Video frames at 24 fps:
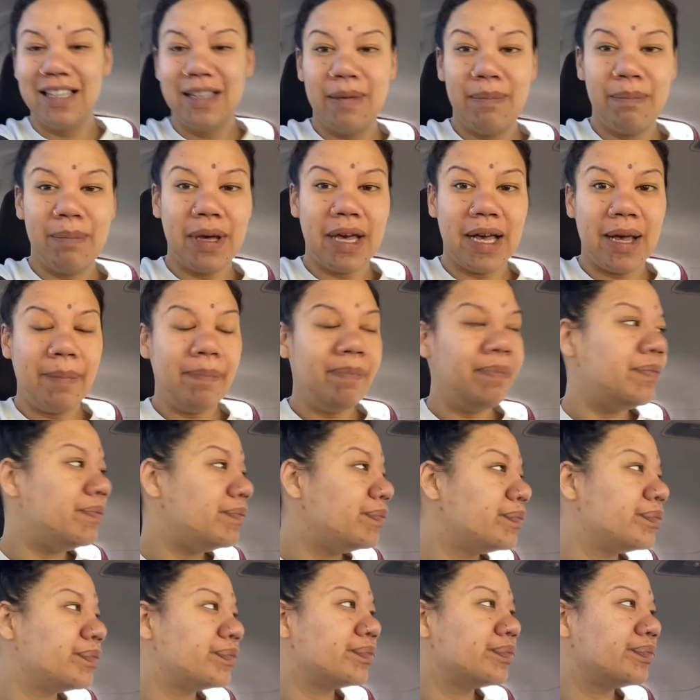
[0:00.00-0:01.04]
But
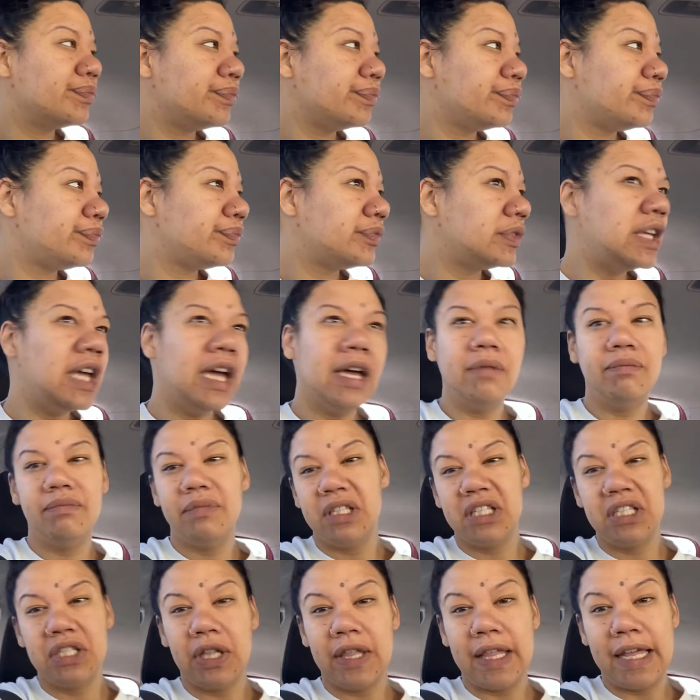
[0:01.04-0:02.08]
yeah,
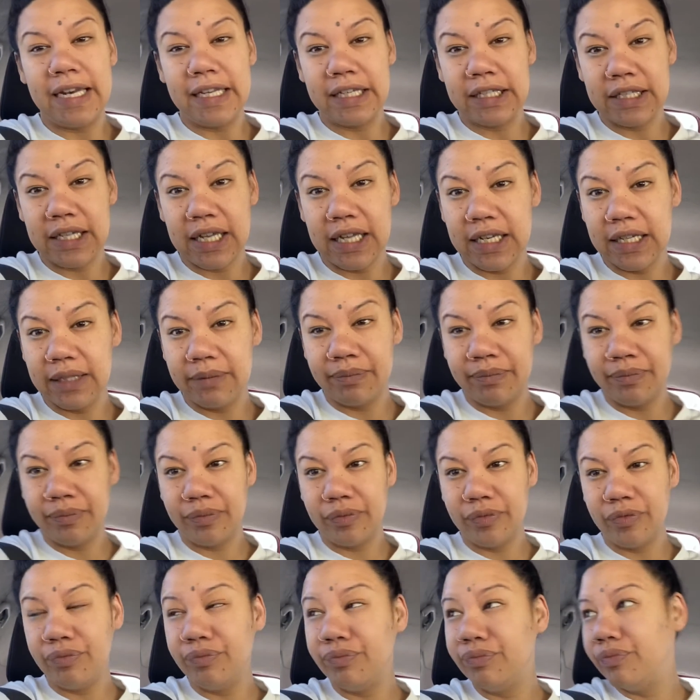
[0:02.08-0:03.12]
it's not that exciting.
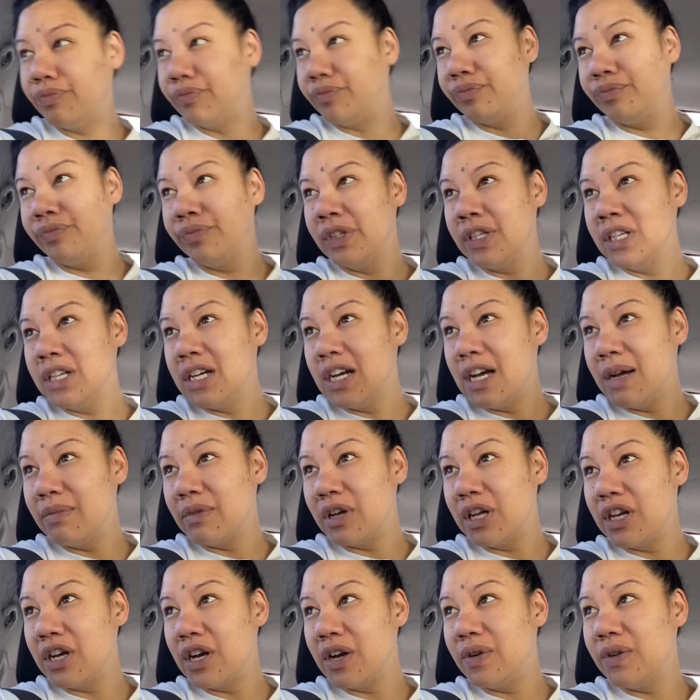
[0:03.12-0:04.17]
I'm
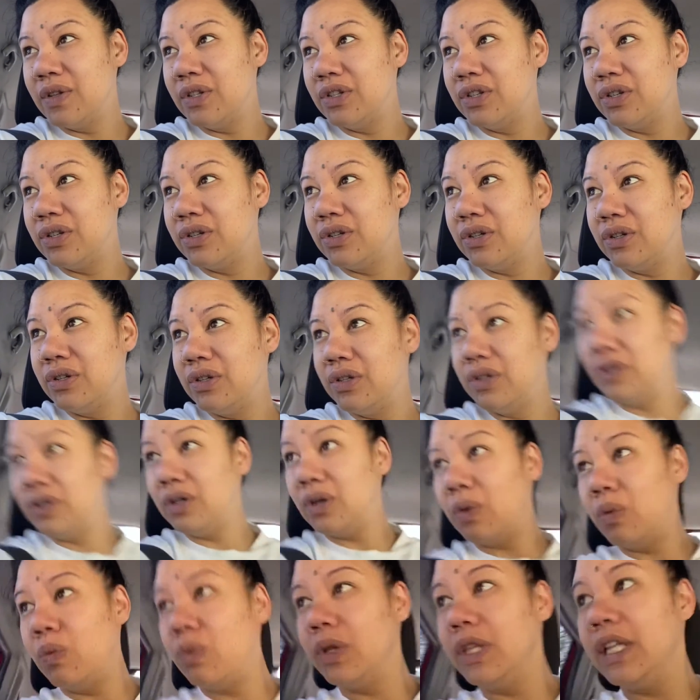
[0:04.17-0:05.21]
gonna go into
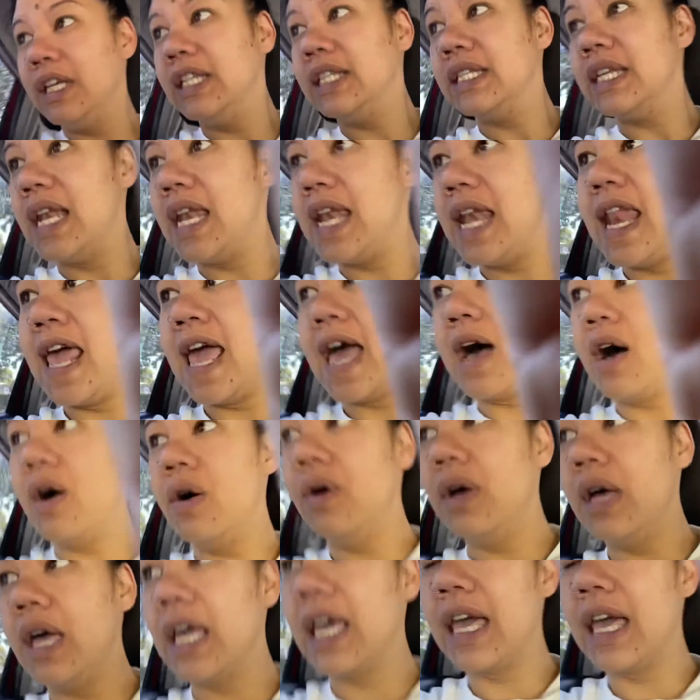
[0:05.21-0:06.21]
Woolies now and